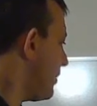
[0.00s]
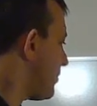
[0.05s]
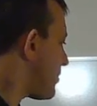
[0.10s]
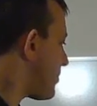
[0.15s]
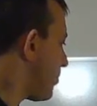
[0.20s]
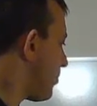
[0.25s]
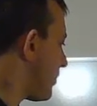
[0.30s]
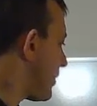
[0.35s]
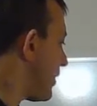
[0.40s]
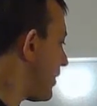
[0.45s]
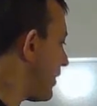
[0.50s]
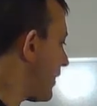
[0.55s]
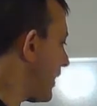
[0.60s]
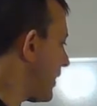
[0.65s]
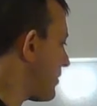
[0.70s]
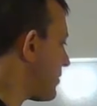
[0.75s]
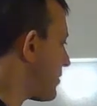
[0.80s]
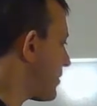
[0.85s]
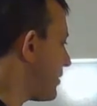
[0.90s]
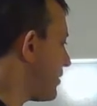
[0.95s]
So we're going to
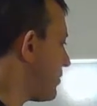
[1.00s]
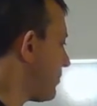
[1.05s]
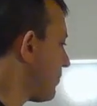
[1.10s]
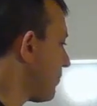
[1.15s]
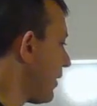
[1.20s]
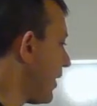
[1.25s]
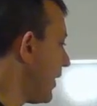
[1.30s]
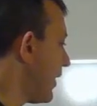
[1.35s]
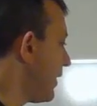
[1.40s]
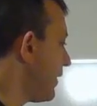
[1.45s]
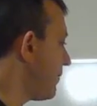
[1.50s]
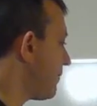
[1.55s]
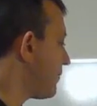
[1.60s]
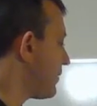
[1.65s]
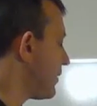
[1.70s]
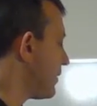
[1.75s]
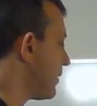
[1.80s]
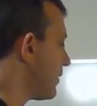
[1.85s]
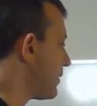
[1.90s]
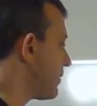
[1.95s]
actually
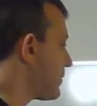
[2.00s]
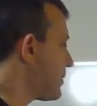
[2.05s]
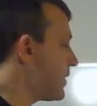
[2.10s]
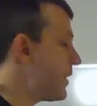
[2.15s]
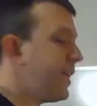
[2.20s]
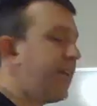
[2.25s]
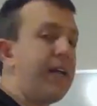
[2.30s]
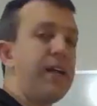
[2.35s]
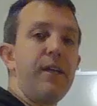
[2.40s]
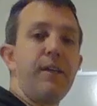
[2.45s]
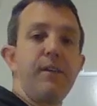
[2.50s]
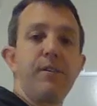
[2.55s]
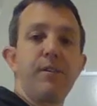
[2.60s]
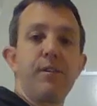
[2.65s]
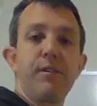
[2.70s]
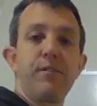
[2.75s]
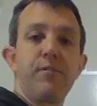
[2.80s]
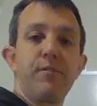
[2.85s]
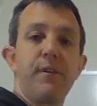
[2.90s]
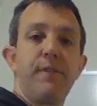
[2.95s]
derive the secant,
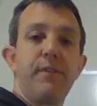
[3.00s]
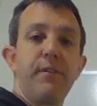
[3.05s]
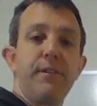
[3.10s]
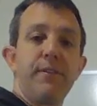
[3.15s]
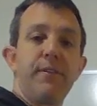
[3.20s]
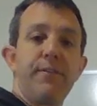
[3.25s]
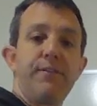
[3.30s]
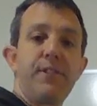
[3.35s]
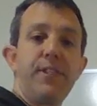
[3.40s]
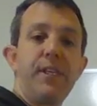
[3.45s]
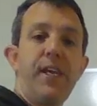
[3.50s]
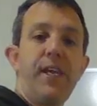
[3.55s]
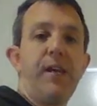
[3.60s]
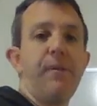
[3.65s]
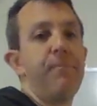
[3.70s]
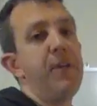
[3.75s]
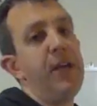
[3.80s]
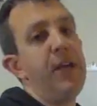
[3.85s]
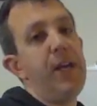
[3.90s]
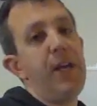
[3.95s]
the derivative of secant,